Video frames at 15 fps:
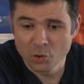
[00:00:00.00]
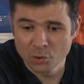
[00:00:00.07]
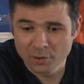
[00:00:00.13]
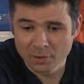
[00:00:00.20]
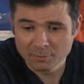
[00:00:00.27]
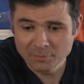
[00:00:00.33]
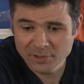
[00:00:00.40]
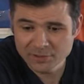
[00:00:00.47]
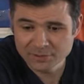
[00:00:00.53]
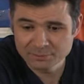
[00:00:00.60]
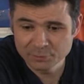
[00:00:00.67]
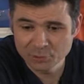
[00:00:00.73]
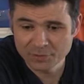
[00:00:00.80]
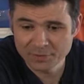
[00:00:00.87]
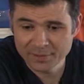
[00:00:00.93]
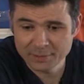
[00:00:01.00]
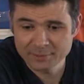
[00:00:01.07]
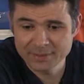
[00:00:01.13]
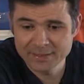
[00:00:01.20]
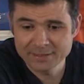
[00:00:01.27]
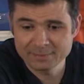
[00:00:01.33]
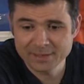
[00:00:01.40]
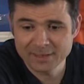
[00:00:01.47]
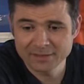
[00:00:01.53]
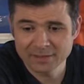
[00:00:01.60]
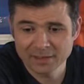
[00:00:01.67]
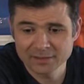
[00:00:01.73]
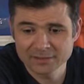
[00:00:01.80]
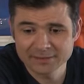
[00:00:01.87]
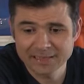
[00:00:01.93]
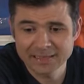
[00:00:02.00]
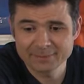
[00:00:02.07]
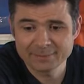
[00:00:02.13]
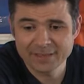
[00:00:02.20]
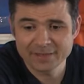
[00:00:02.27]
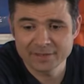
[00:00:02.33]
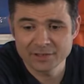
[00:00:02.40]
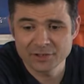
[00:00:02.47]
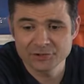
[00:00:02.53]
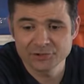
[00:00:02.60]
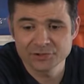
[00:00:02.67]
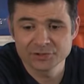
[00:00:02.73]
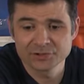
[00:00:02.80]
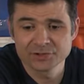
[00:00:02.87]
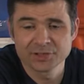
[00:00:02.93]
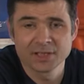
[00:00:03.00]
Most important thing we need to understand about the oceans